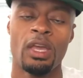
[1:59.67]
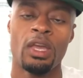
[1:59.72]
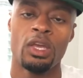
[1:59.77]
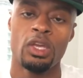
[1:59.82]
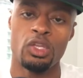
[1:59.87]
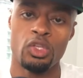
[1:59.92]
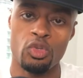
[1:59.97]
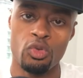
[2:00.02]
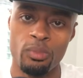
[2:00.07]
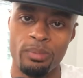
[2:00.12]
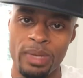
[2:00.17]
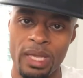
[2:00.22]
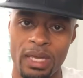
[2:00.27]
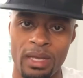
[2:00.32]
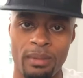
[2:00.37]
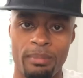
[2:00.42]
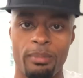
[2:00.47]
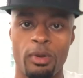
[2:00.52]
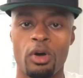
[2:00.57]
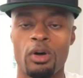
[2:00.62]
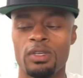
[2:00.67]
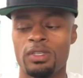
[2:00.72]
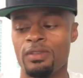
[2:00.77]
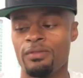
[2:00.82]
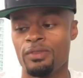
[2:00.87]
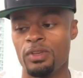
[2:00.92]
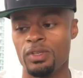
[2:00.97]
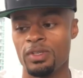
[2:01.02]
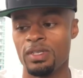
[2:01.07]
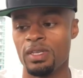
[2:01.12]
you being a boss
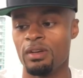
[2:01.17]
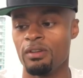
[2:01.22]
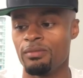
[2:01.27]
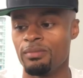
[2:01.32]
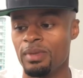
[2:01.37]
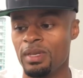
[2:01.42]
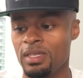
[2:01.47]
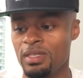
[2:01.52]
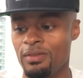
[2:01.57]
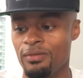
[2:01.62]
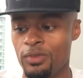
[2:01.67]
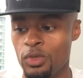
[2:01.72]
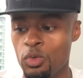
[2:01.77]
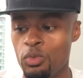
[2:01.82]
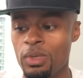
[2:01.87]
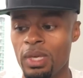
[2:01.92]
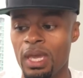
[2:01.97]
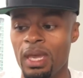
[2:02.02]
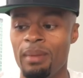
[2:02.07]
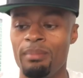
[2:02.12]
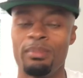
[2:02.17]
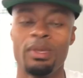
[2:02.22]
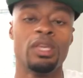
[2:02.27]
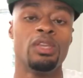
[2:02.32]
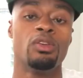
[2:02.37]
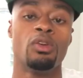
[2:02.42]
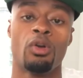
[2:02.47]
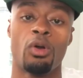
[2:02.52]
of yourself. Because if you can't be your